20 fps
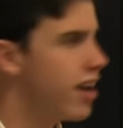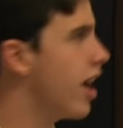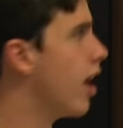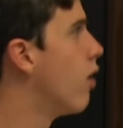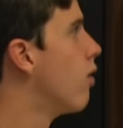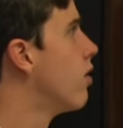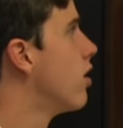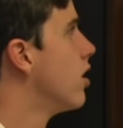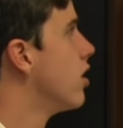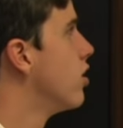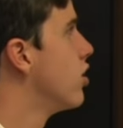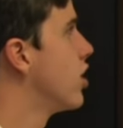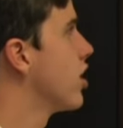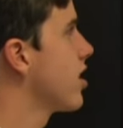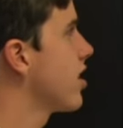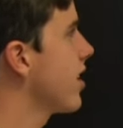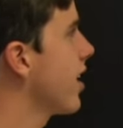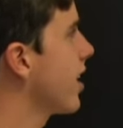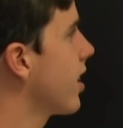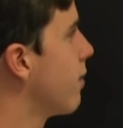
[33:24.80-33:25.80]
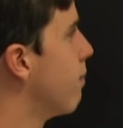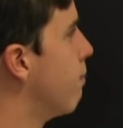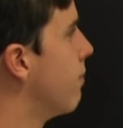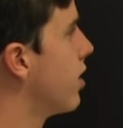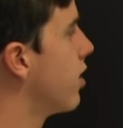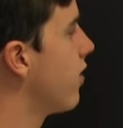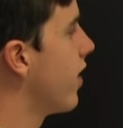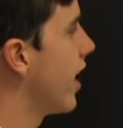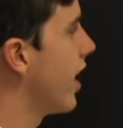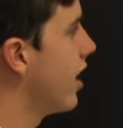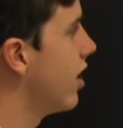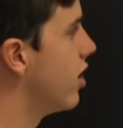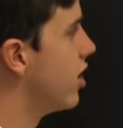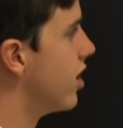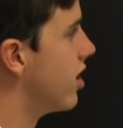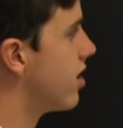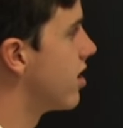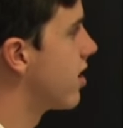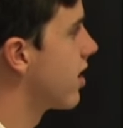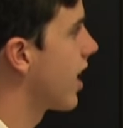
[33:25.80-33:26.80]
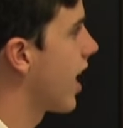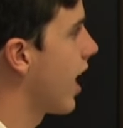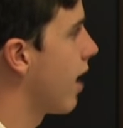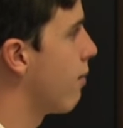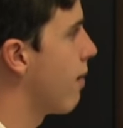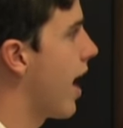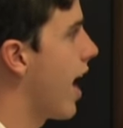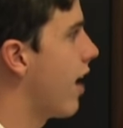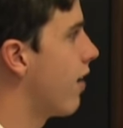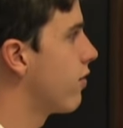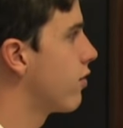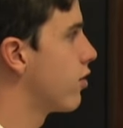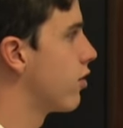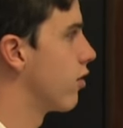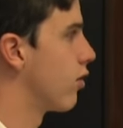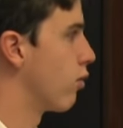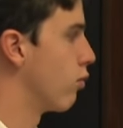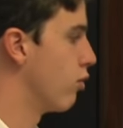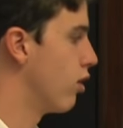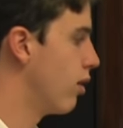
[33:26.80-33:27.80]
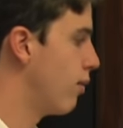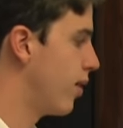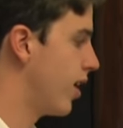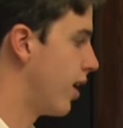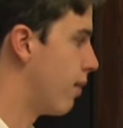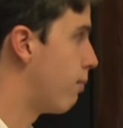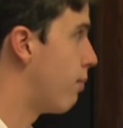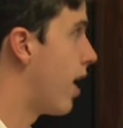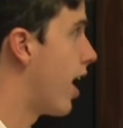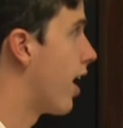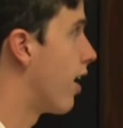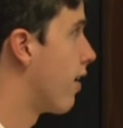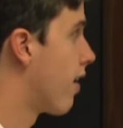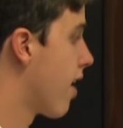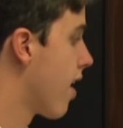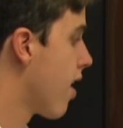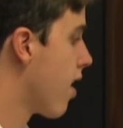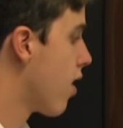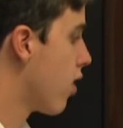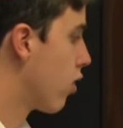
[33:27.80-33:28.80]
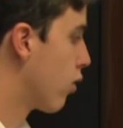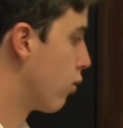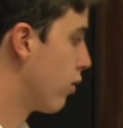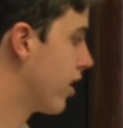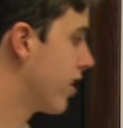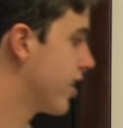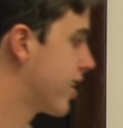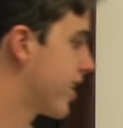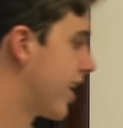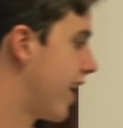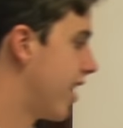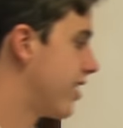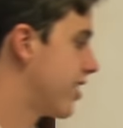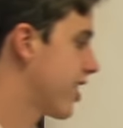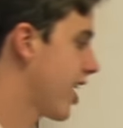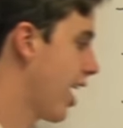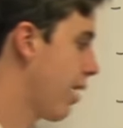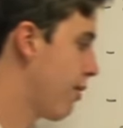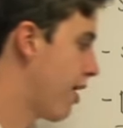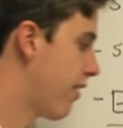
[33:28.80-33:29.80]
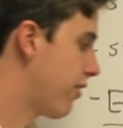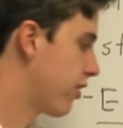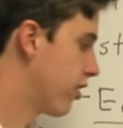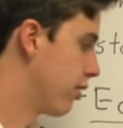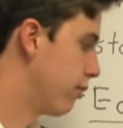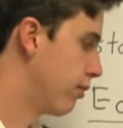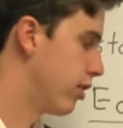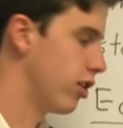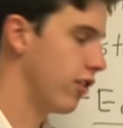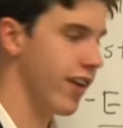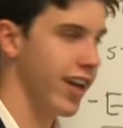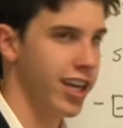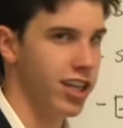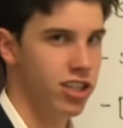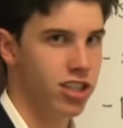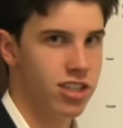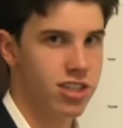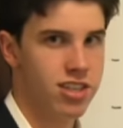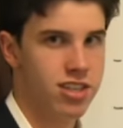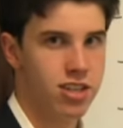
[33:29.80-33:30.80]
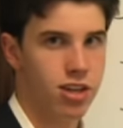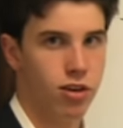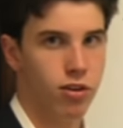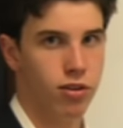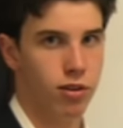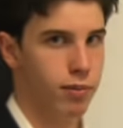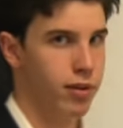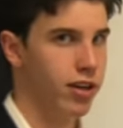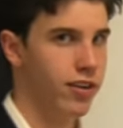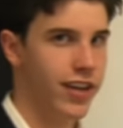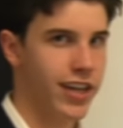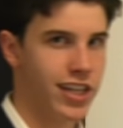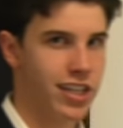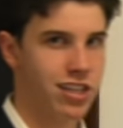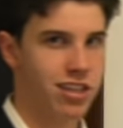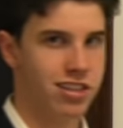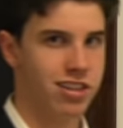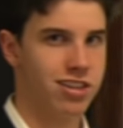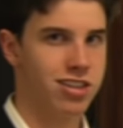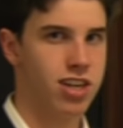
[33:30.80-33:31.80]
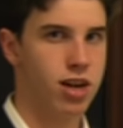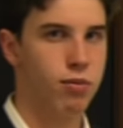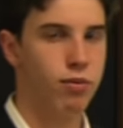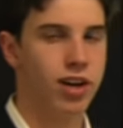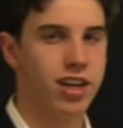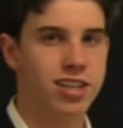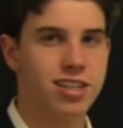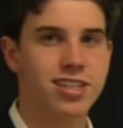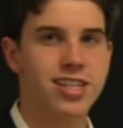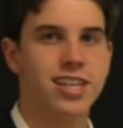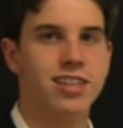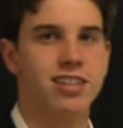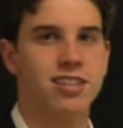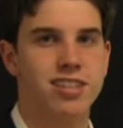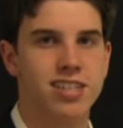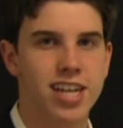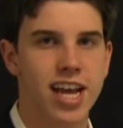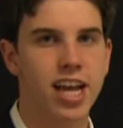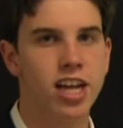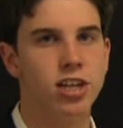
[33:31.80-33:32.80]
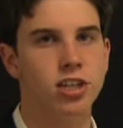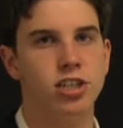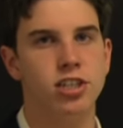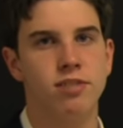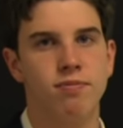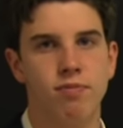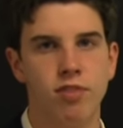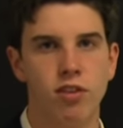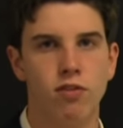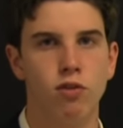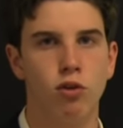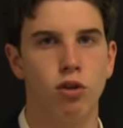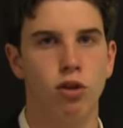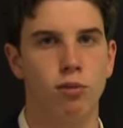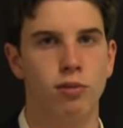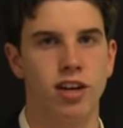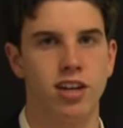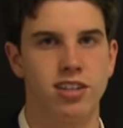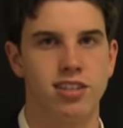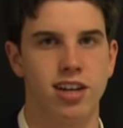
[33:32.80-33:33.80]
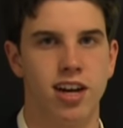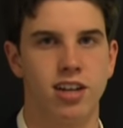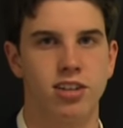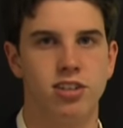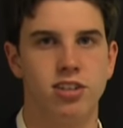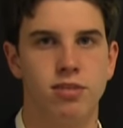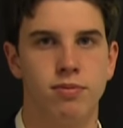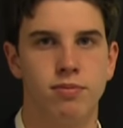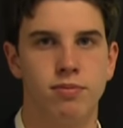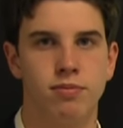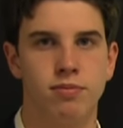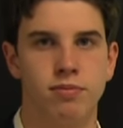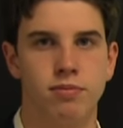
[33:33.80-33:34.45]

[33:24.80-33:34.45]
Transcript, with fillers: Now, just like the Middle Ages came after the Roman Empire, the Renaissance came after the Middle Ages. So the Middle Ages, in some ways, set the stage for the Renaissance.